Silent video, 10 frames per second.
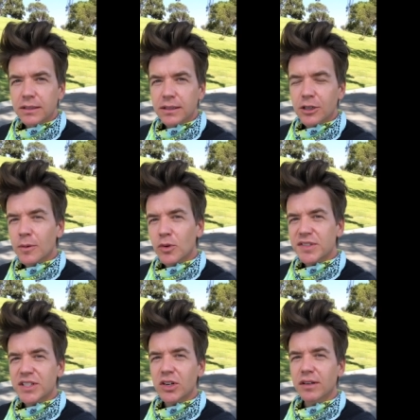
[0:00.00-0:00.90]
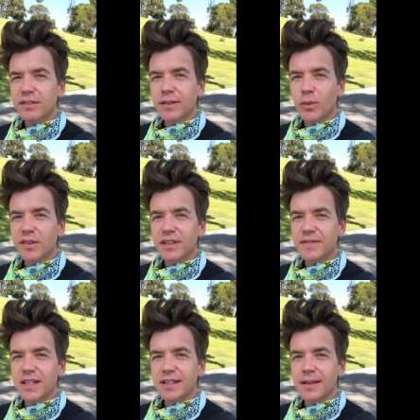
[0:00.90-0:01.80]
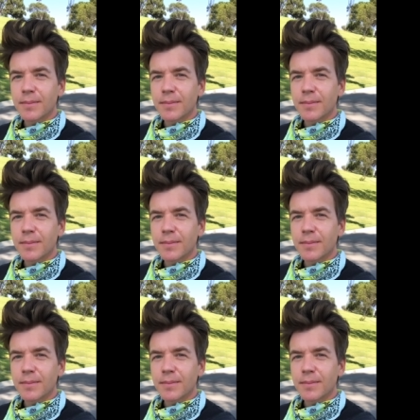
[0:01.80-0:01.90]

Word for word: a little bit more serious than the ones I've done in the